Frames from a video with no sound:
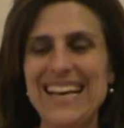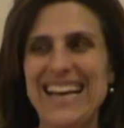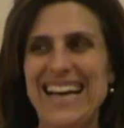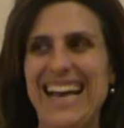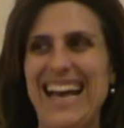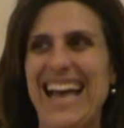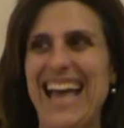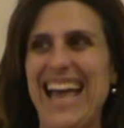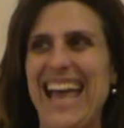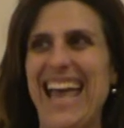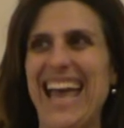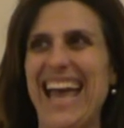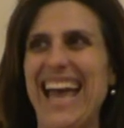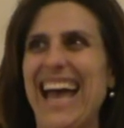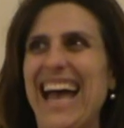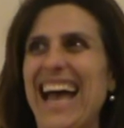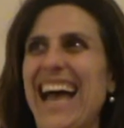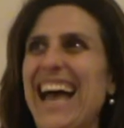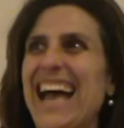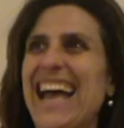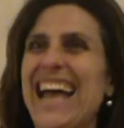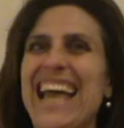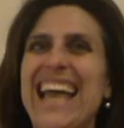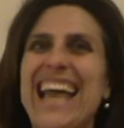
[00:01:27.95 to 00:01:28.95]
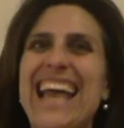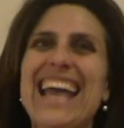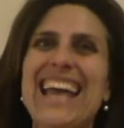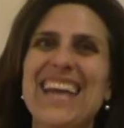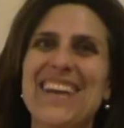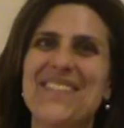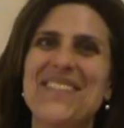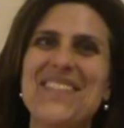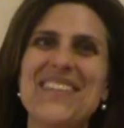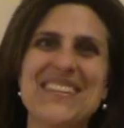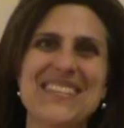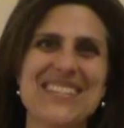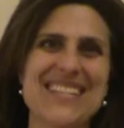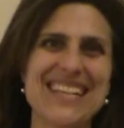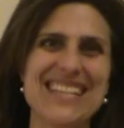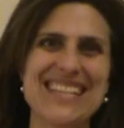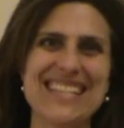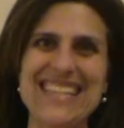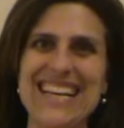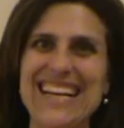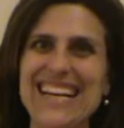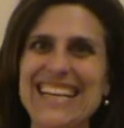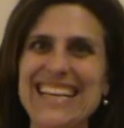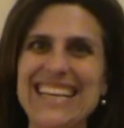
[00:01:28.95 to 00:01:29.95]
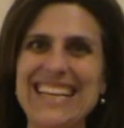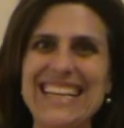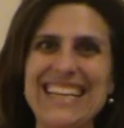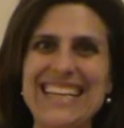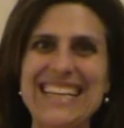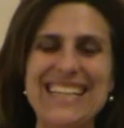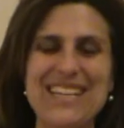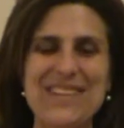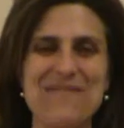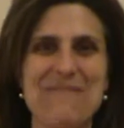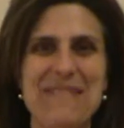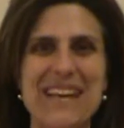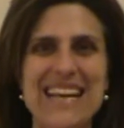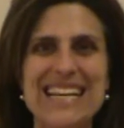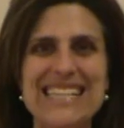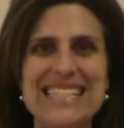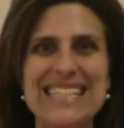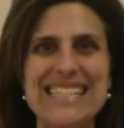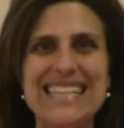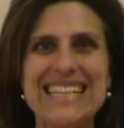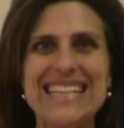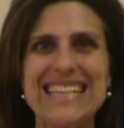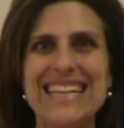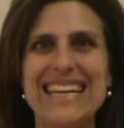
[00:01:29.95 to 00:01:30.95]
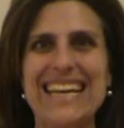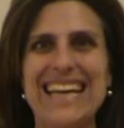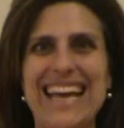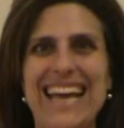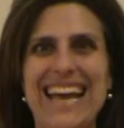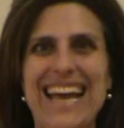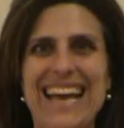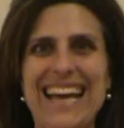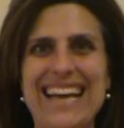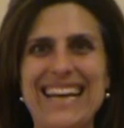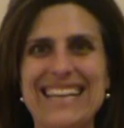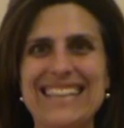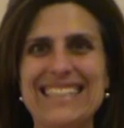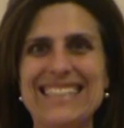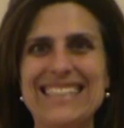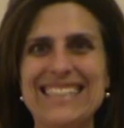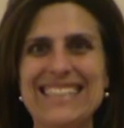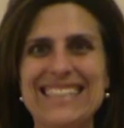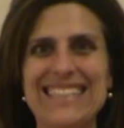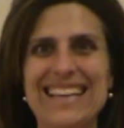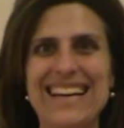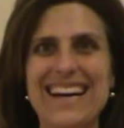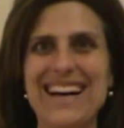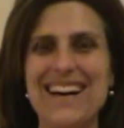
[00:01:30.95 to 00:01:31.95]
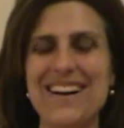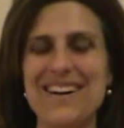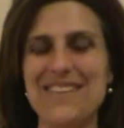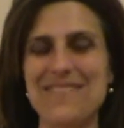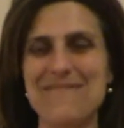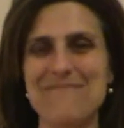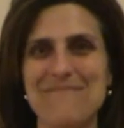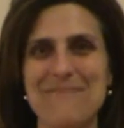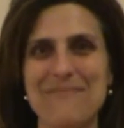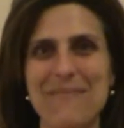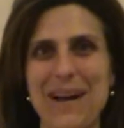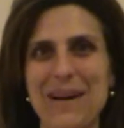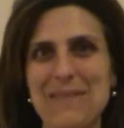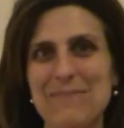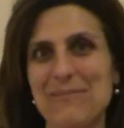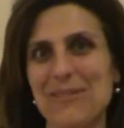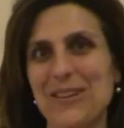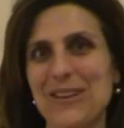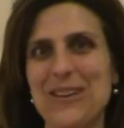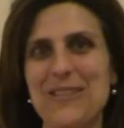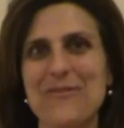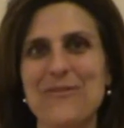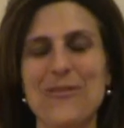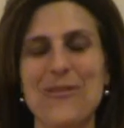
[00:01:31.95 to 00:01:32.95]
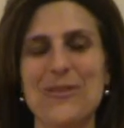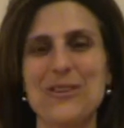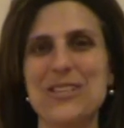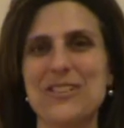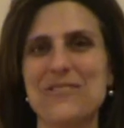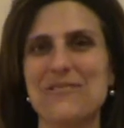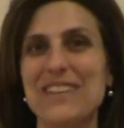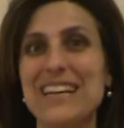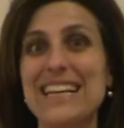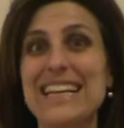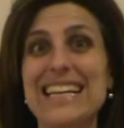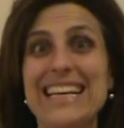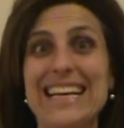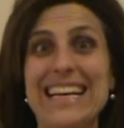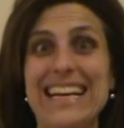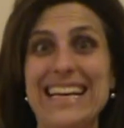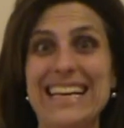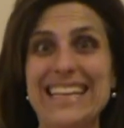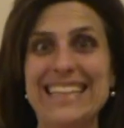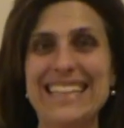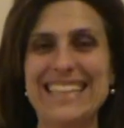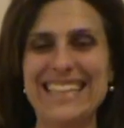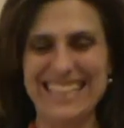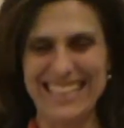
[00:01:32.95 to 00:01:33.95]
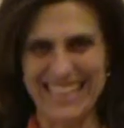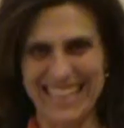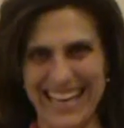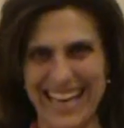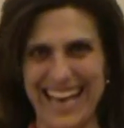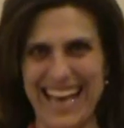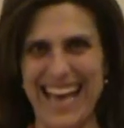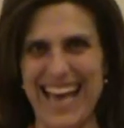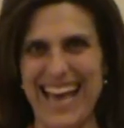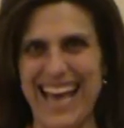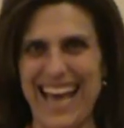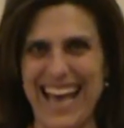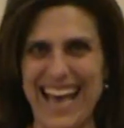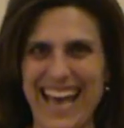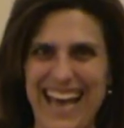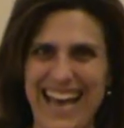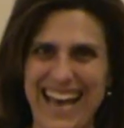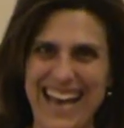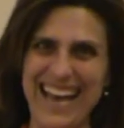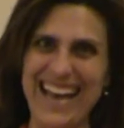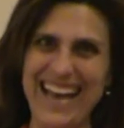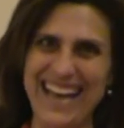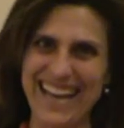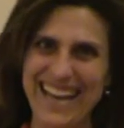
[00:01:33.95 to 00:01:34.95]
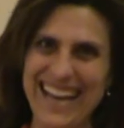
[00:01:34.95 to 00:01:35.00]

It feels exciting and amazing, and I'm looking forward to reading it.